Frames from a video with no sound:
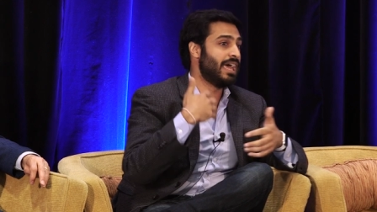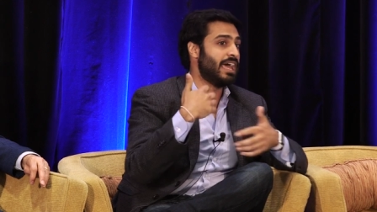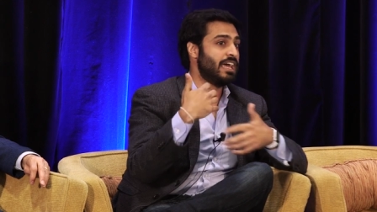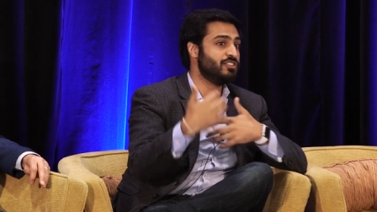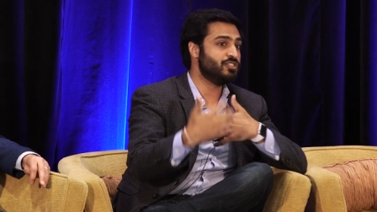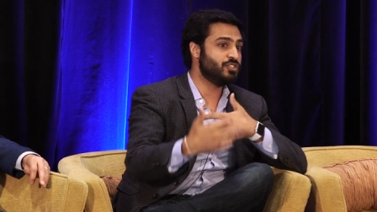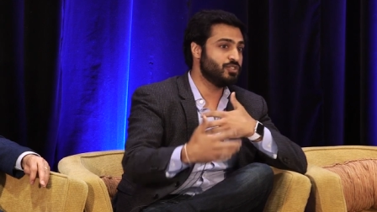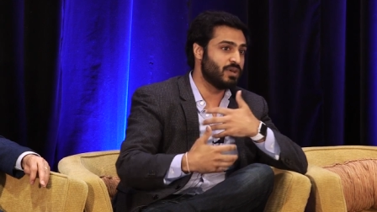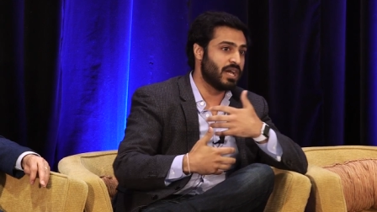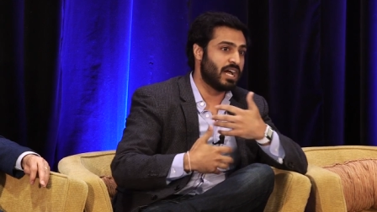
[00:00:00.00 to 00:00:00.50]

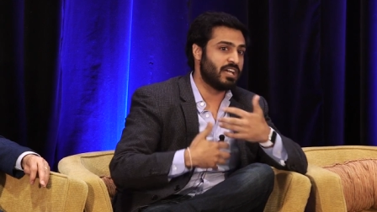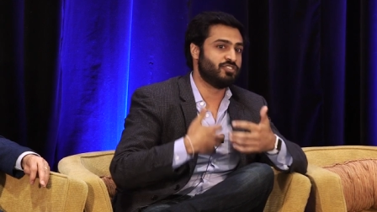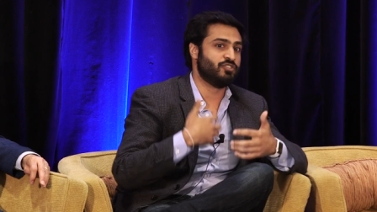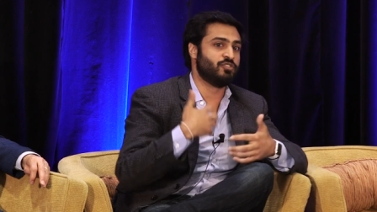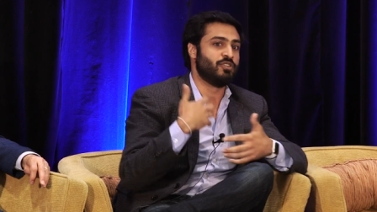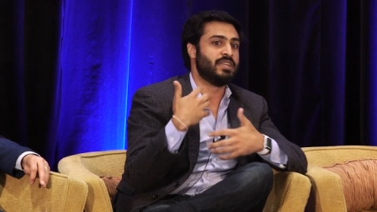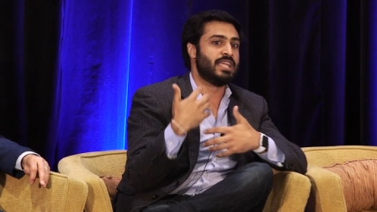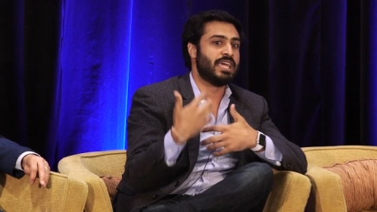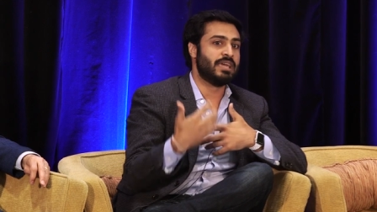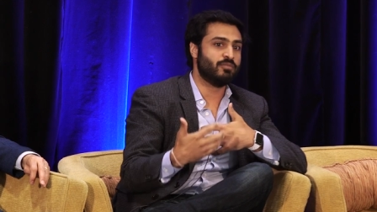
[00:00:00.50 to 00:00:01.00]
as you guys
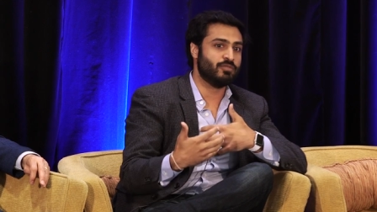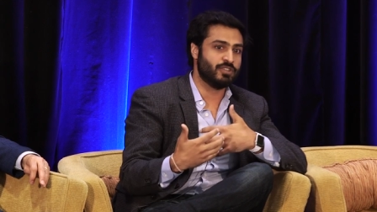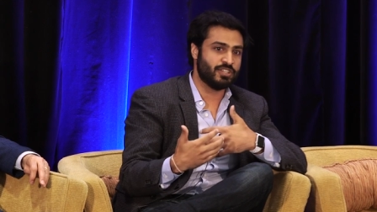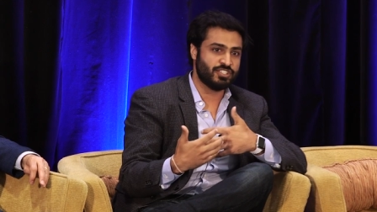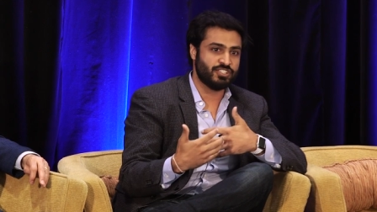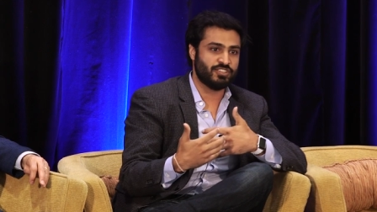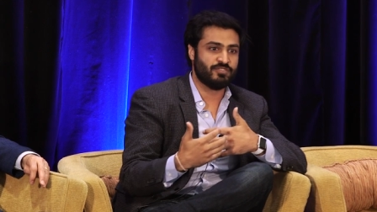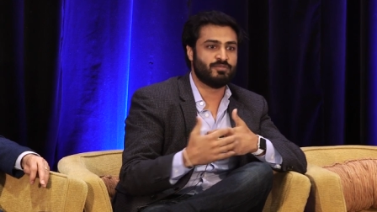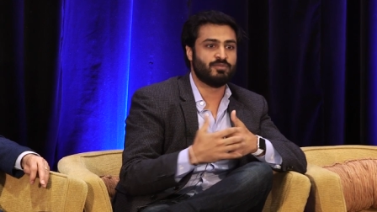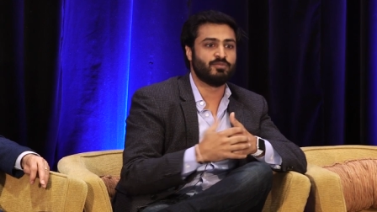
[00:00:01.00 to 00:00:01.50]
are
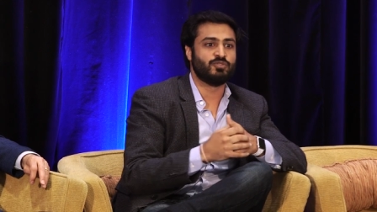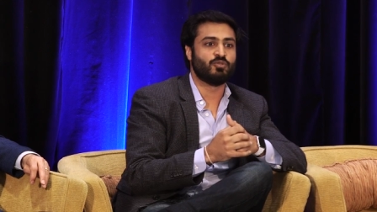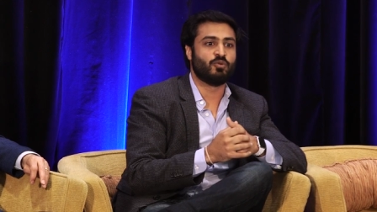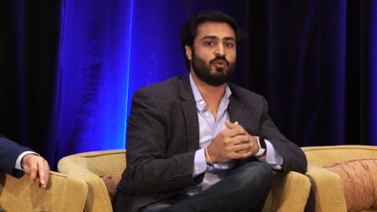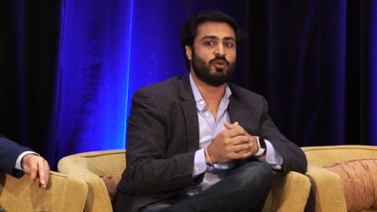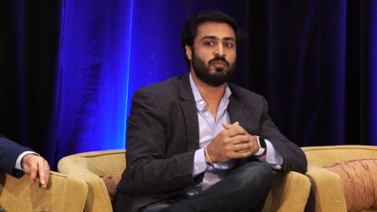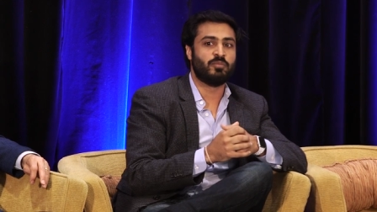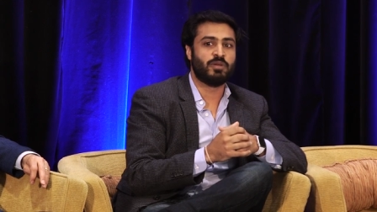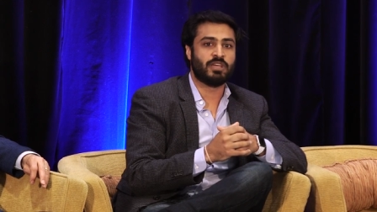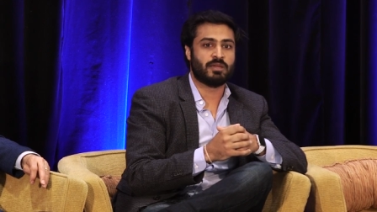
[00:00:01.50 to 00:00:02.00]
enabling ship from
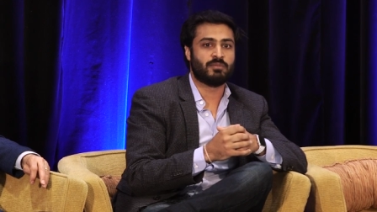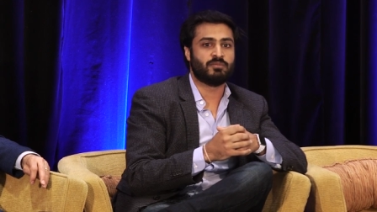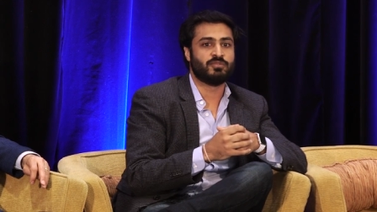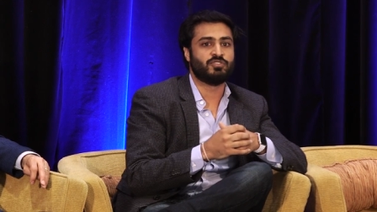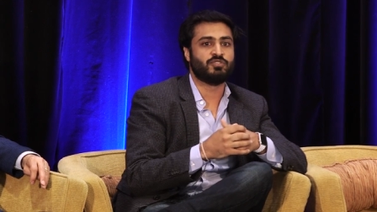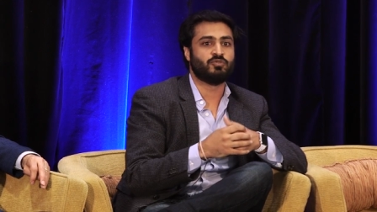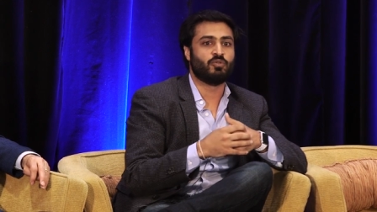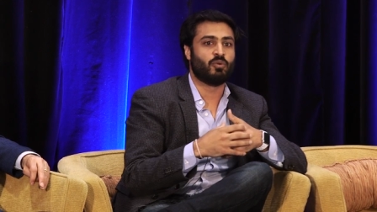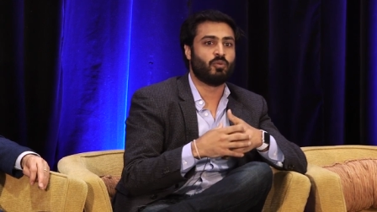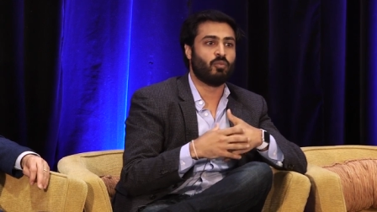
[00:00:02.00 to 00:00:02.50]
store and pickup
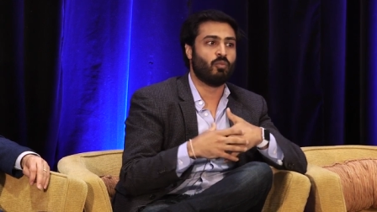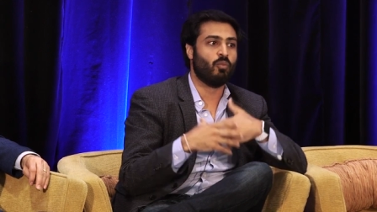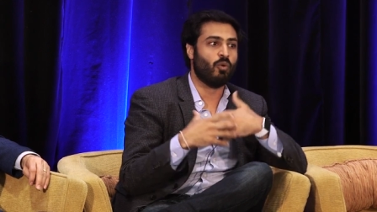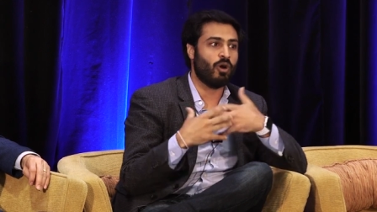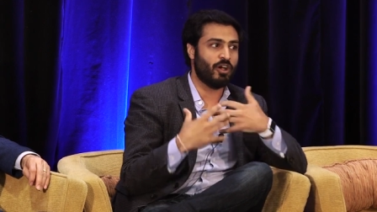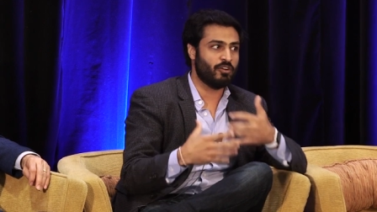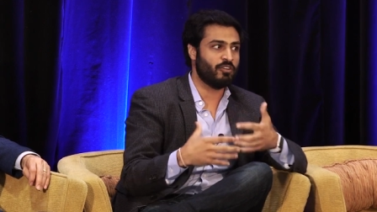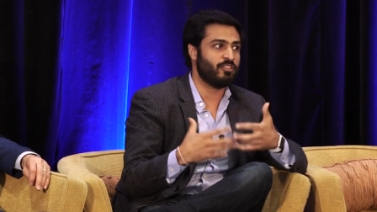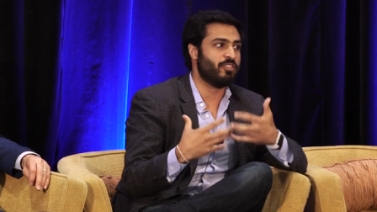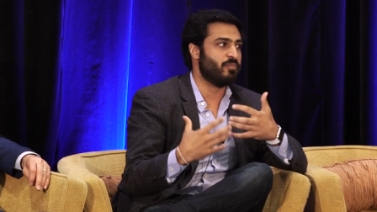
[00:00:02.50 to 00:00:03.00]
in store,
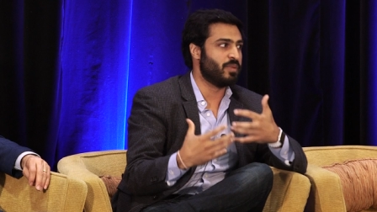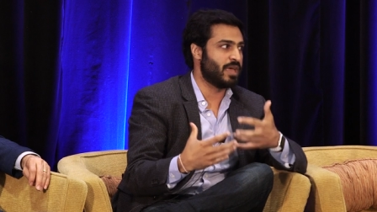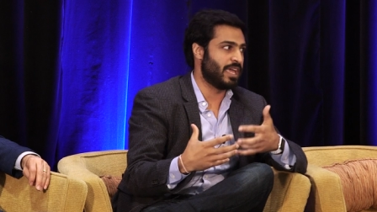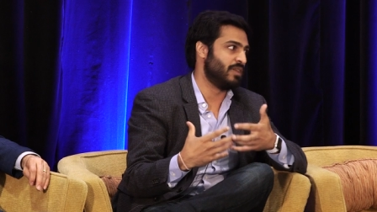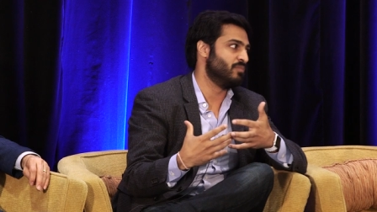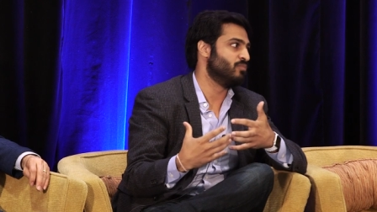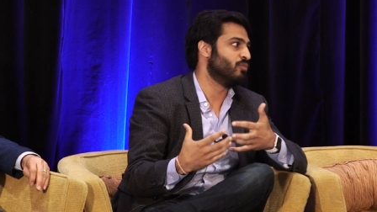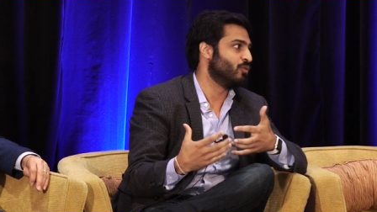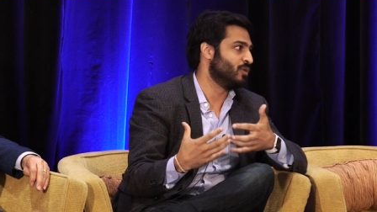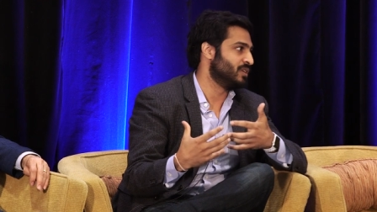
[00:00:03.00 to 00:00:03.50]
what are the
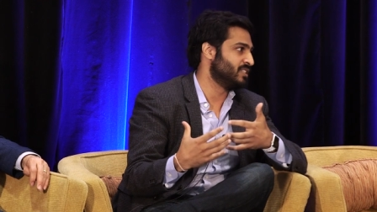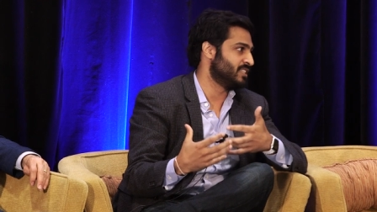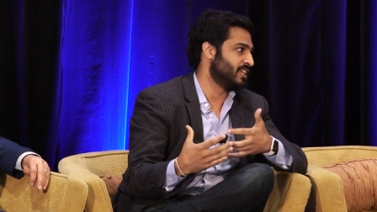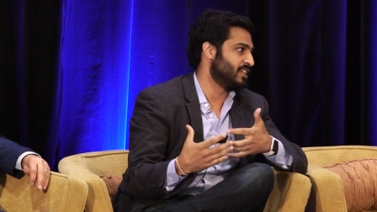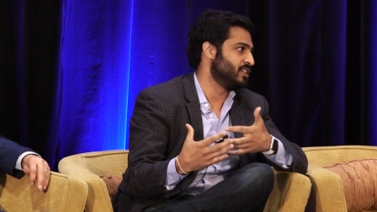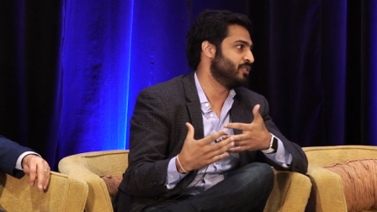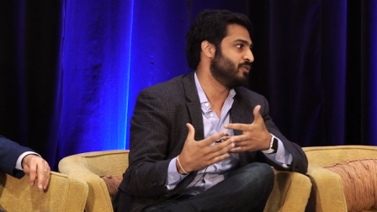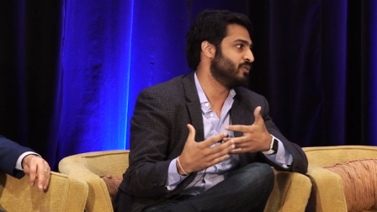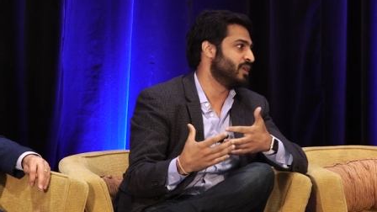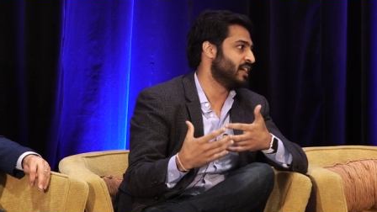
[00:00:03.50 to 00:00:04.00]
pain points
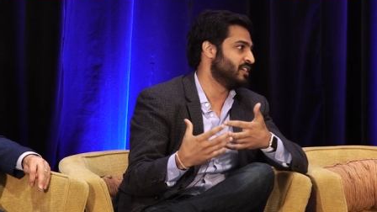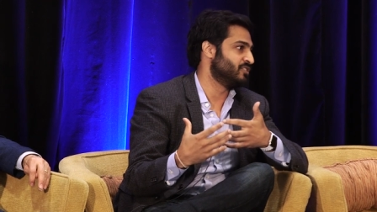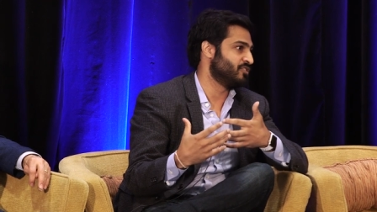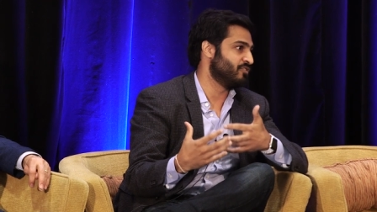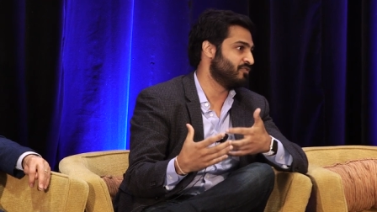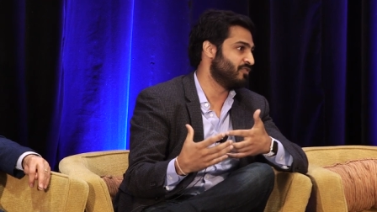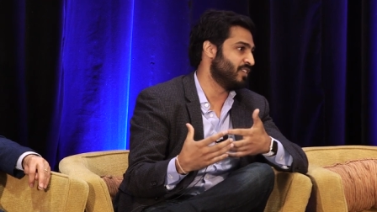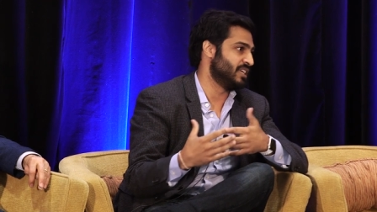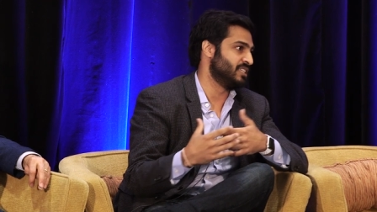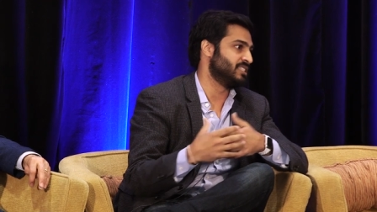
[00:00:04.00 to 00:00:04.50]
that you guys
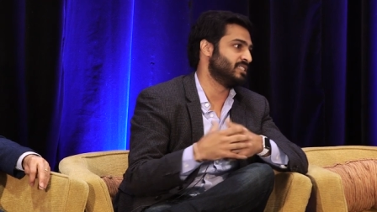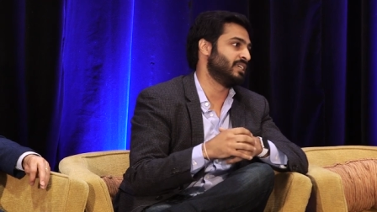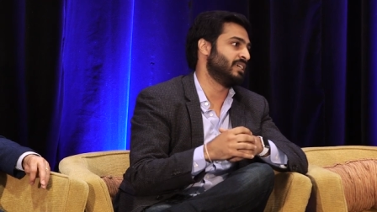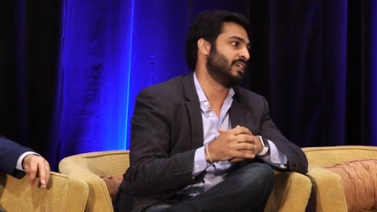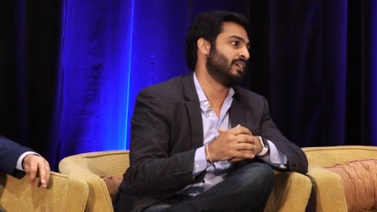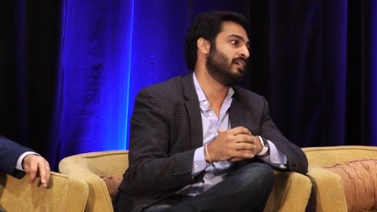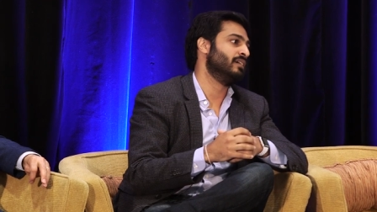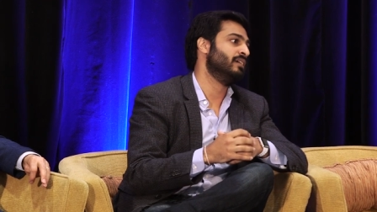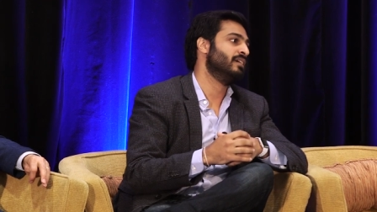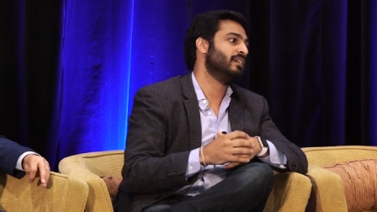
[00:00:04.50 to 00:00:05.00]
are
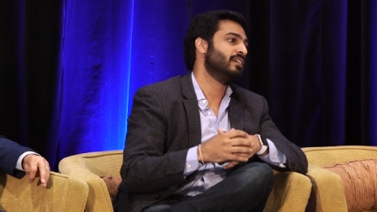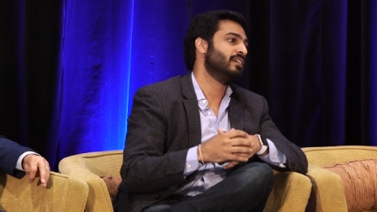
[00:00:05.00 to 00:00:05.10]
facing?